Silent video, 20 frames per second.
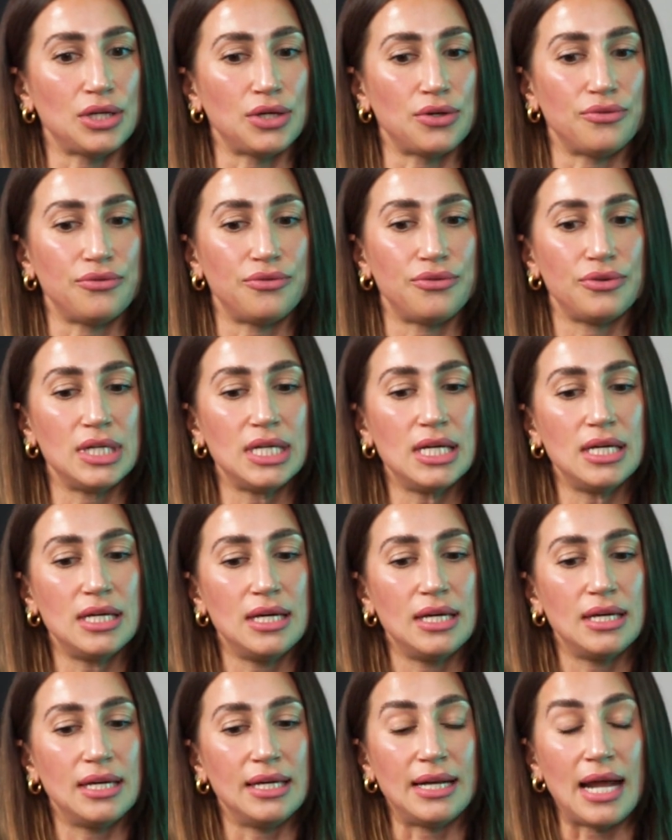of,
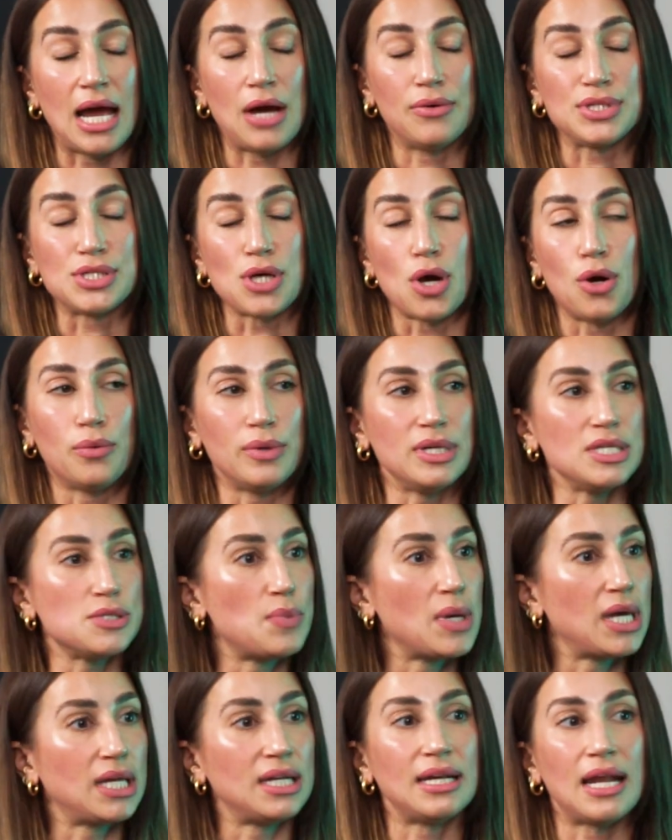and how it's always
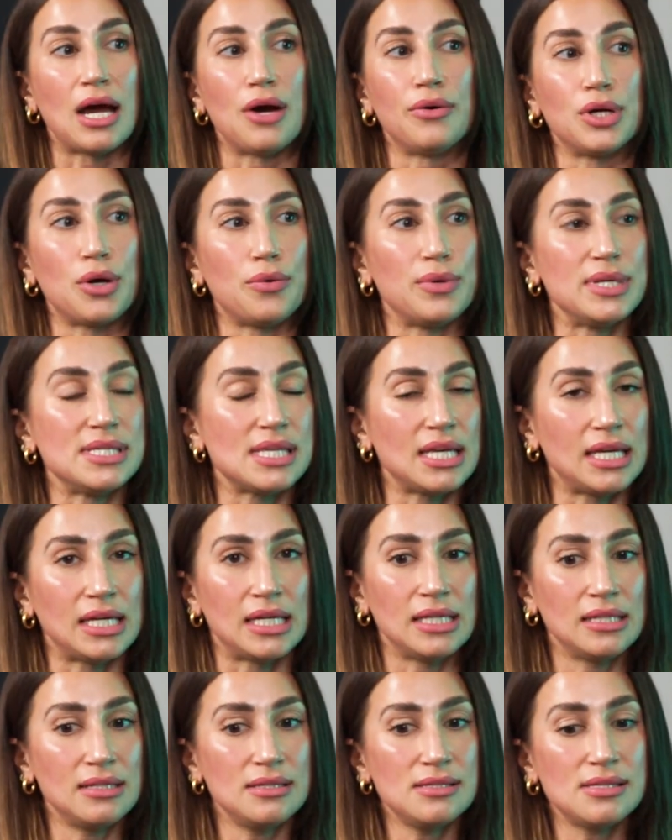been and how it always
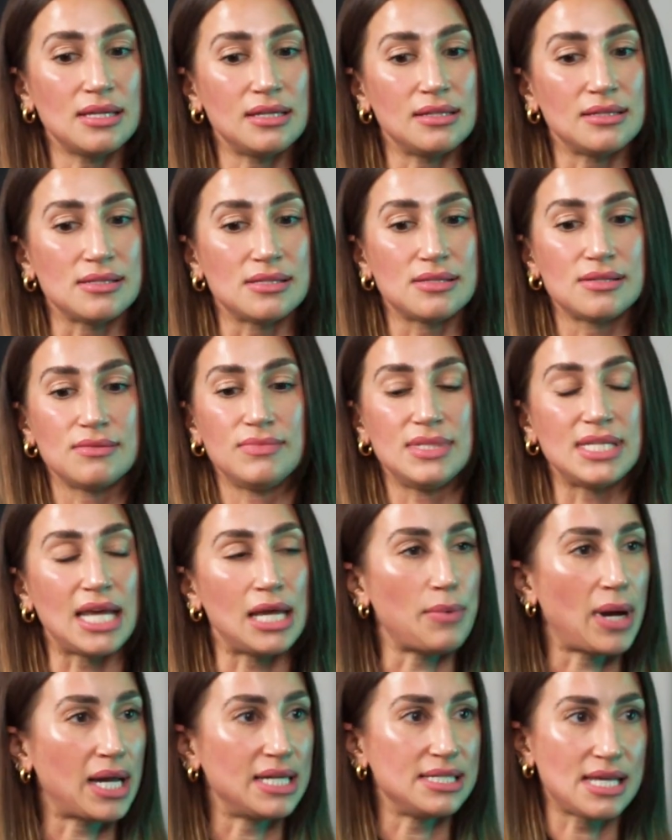is day
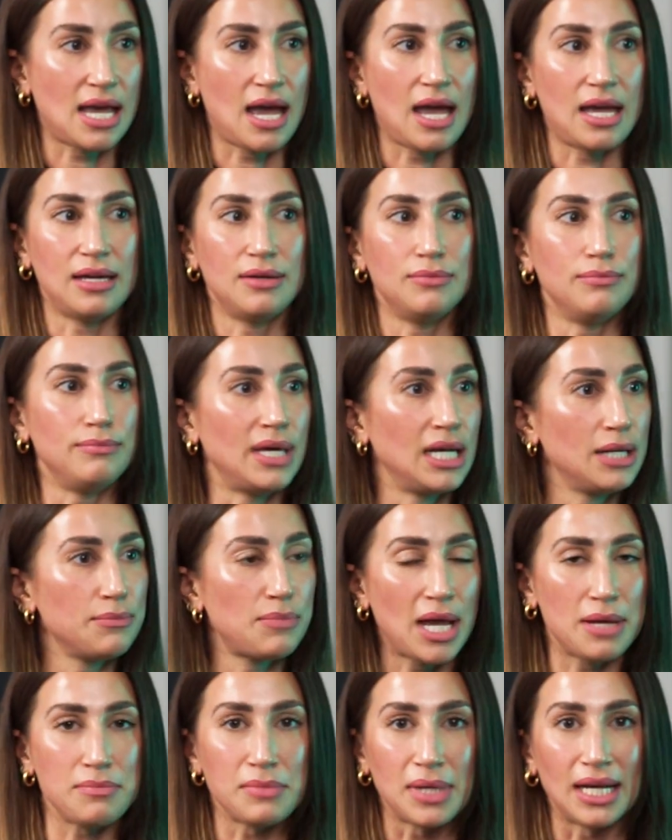by day, minute
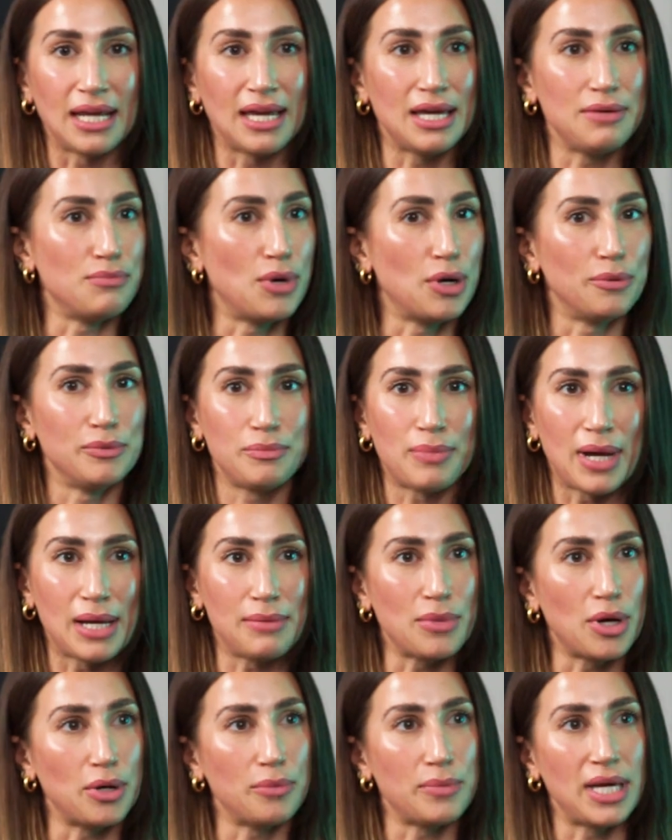by minute, moment by
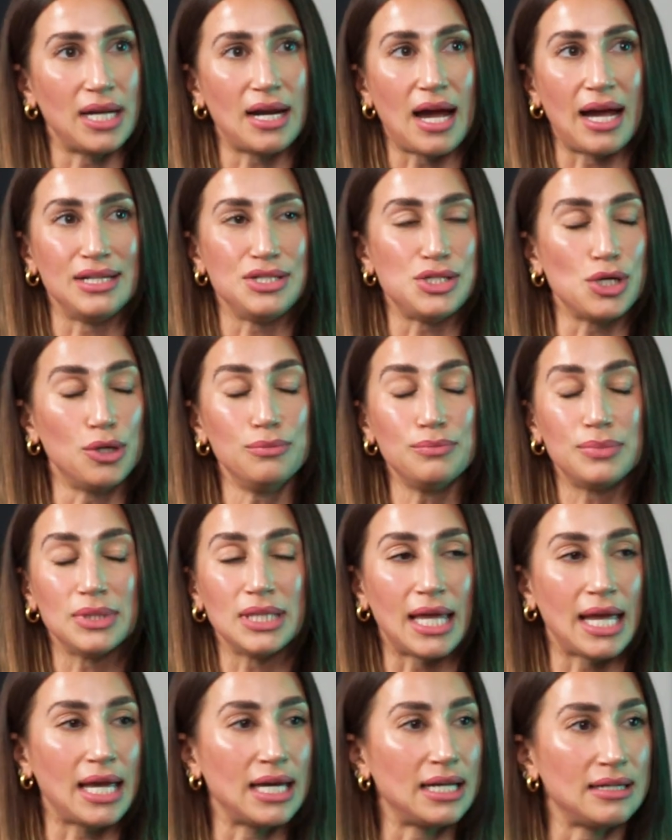moment. I don't
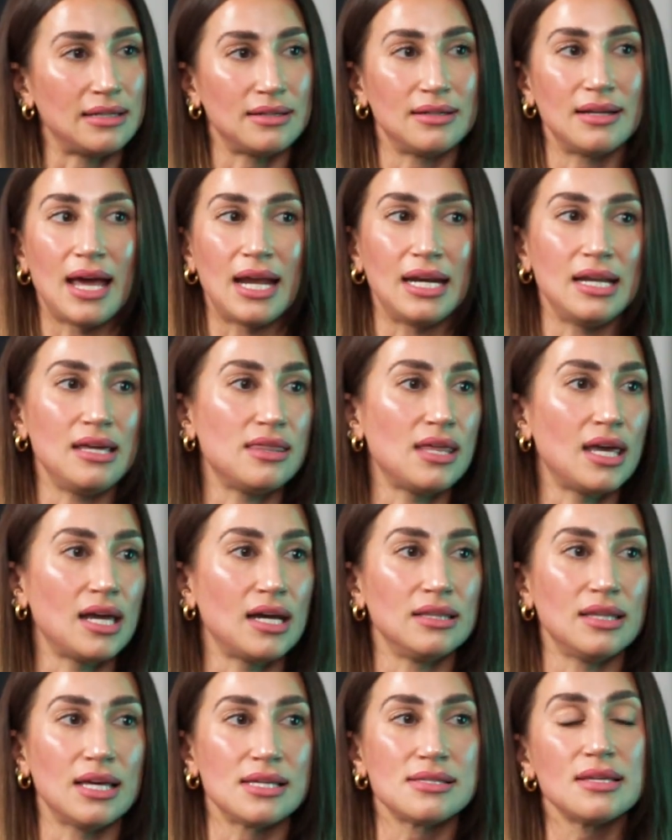plan anything
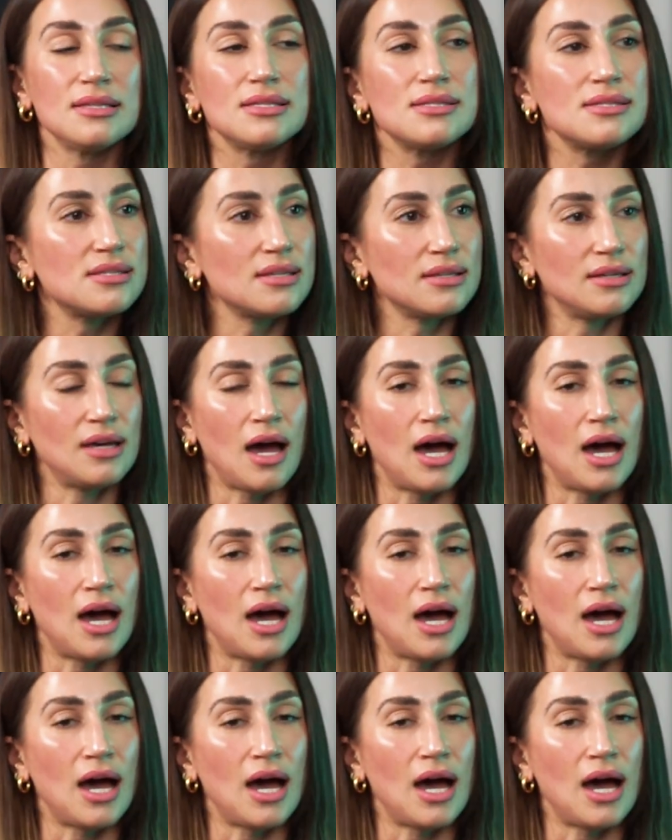unless it's,